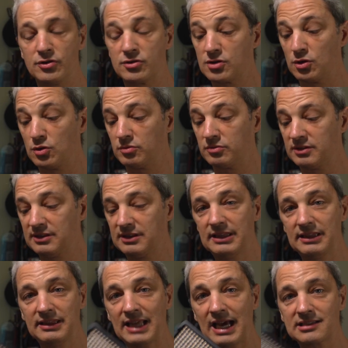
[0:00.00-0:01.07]
So
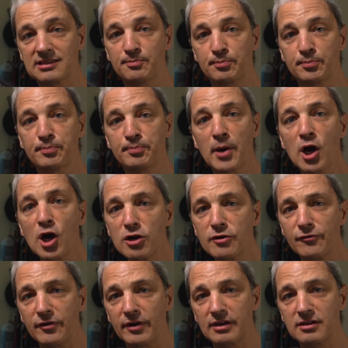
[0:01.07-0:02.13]
that's
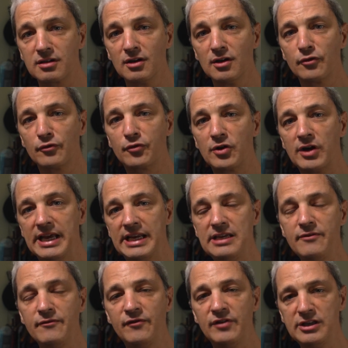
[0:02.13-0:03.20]
perfect for any
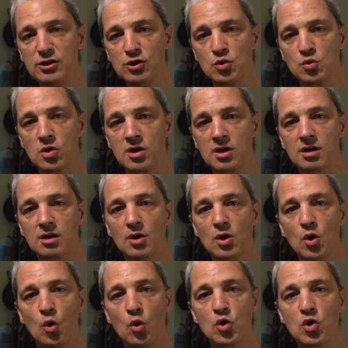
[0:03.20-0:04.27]
video work
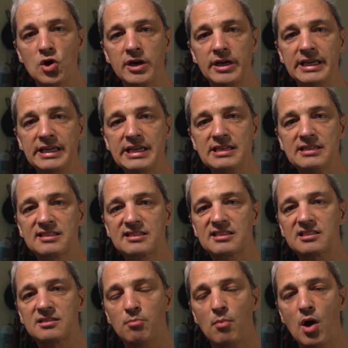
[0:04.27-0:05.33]
or any
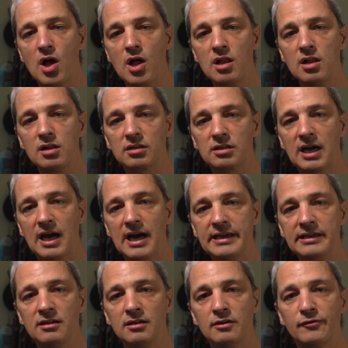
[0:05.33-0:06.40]
small
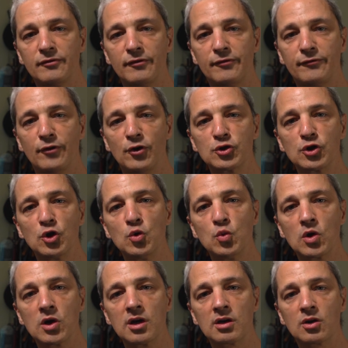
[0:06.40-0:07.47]
kind of photo
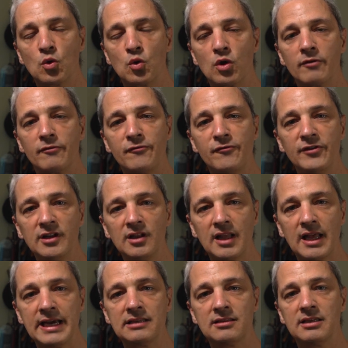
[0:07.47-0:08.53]
work or fill
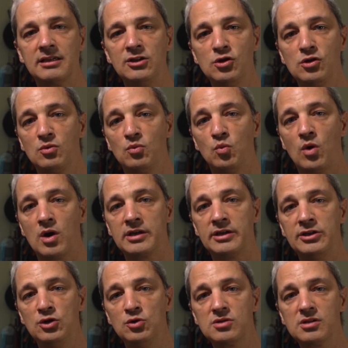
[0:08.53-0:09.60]
light that you want to
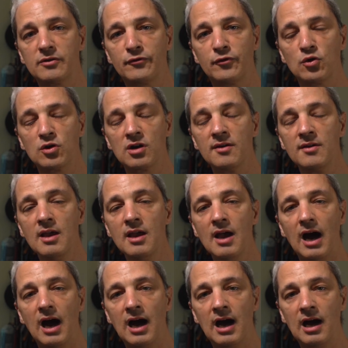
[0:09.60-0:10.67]
use it for.
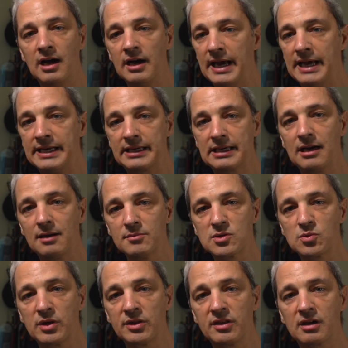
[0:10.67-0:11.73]
And it comes
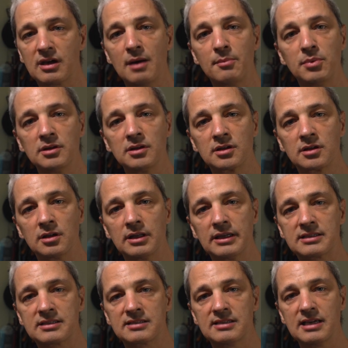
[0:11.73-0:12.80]
with a couple little
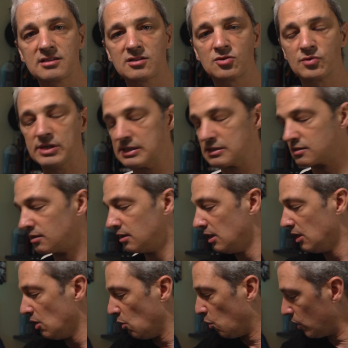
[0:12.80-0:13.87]
accessories.
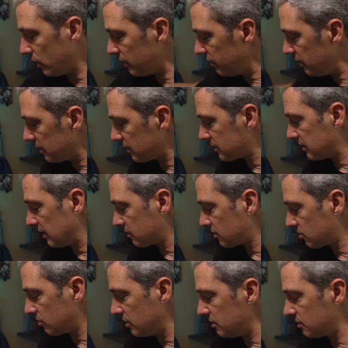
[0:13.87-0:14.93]
One of the
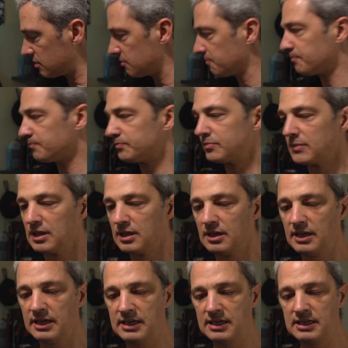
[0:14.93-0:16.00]
accessories
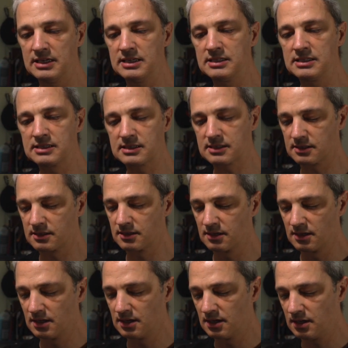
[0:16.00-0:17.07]
is
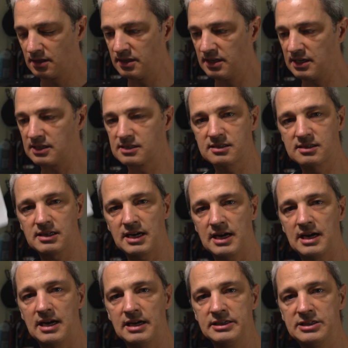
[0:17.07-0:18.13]
this
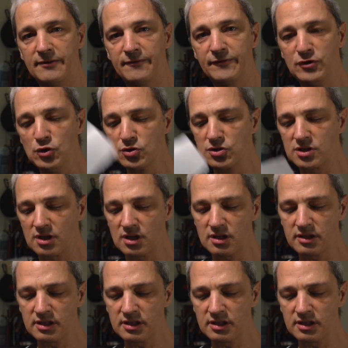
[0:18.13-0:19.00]
diffuser.